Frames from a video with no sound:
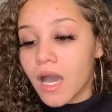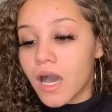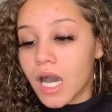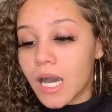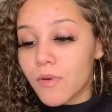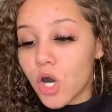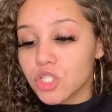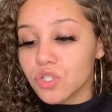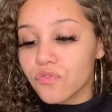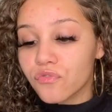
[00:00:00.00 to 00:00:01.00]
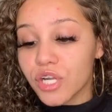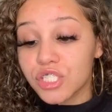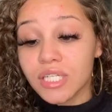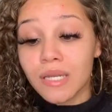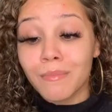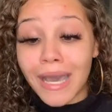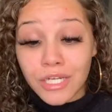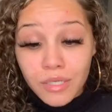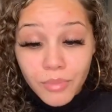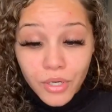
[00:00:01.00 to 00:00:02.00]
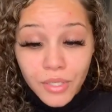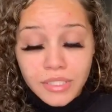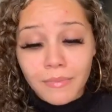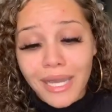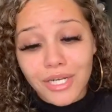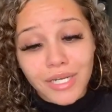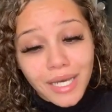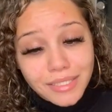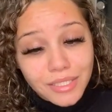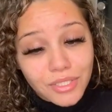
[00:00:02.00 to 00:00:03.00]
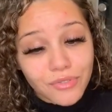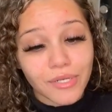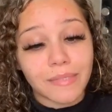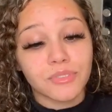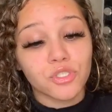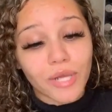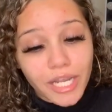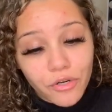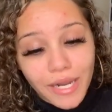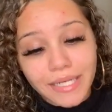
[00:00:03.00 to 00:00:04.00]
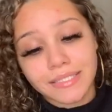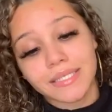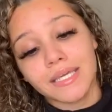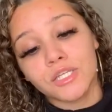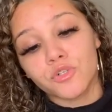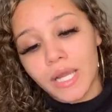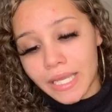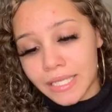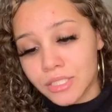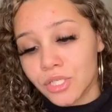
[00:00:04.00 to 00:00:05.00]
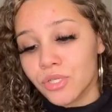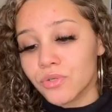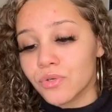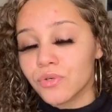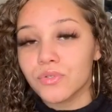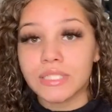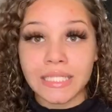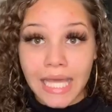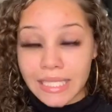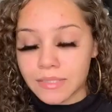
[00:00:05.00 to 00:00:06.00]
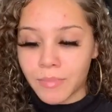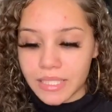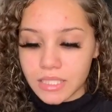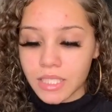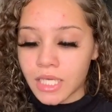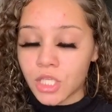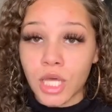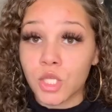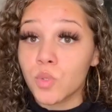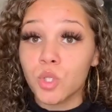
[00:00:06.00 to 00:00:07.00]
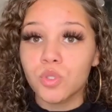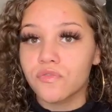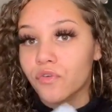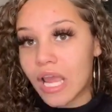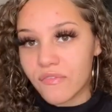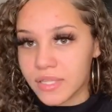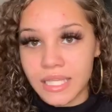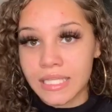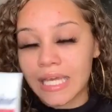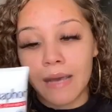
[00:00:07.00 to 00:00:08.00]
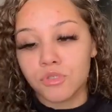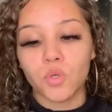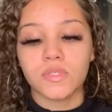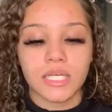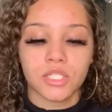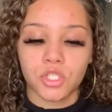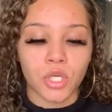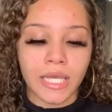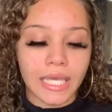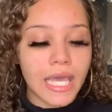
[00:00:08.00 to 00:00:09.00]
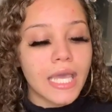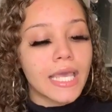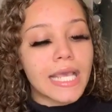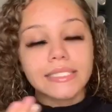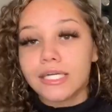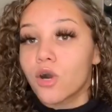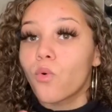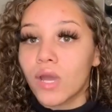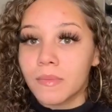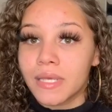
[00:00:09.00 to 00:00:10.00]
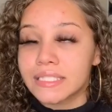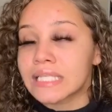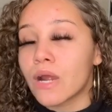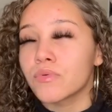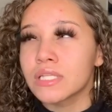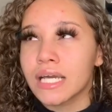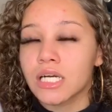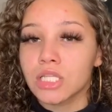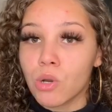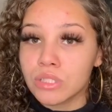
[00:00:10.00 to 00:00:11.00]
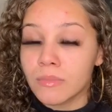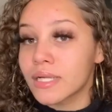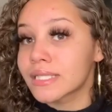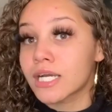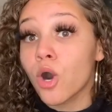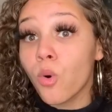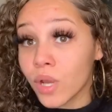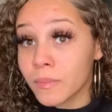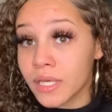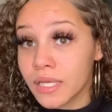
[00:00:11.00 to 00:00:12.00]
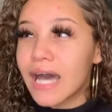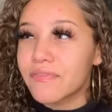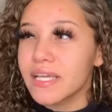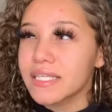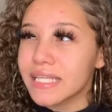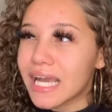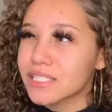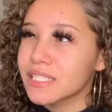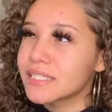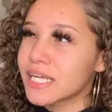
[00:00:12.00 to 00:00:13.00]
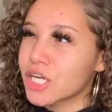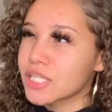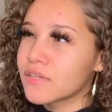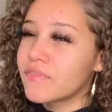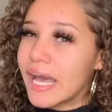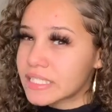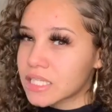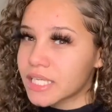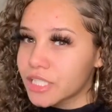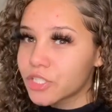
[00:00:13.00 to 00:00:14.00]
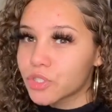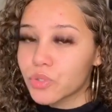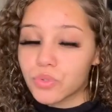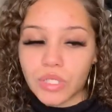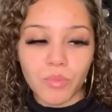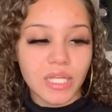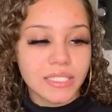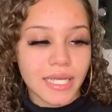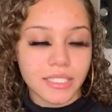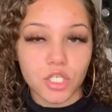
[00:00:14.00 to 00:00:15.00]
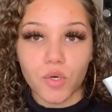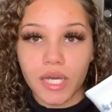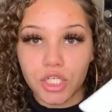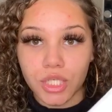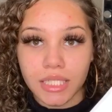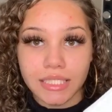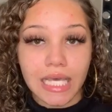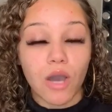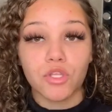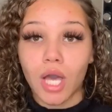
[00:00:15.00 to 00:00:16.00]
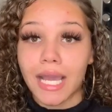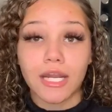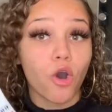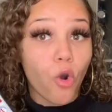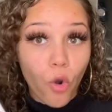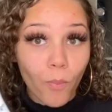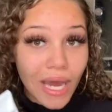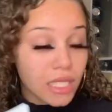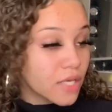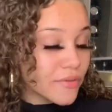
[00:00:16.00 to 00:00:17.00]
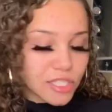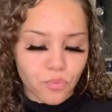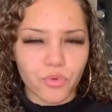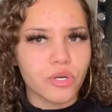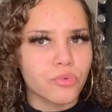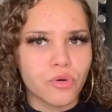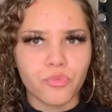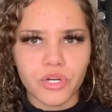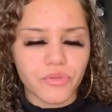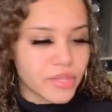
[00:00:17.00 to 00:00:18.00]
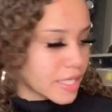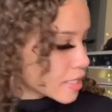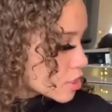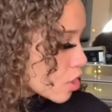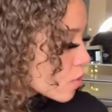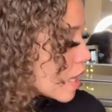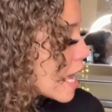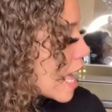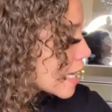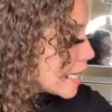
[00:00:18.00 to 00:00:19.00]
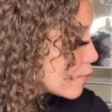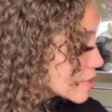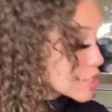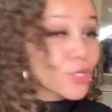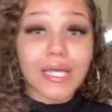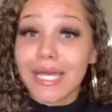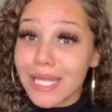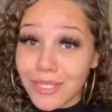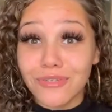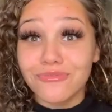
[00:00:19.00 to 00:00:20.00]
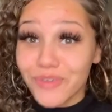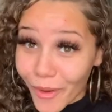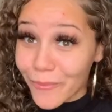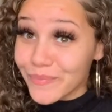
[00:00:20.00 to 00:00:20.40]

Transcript: Um, also friction and minor burns, minor cuts and scrapes, dry cracked skin, dry hands and cuticles, and that's basically it. Like you can use it for everything. Like I'm so excited to try it. It's like an ointment. It's not really like a lotion, but it's like an ointment. I think it's actually thicker than Vaseline too. So I'm really excited to go ahead and try this out. Y'all got a whole bottle of it. It's real, real, real thick. So can't wait to try that out. You feel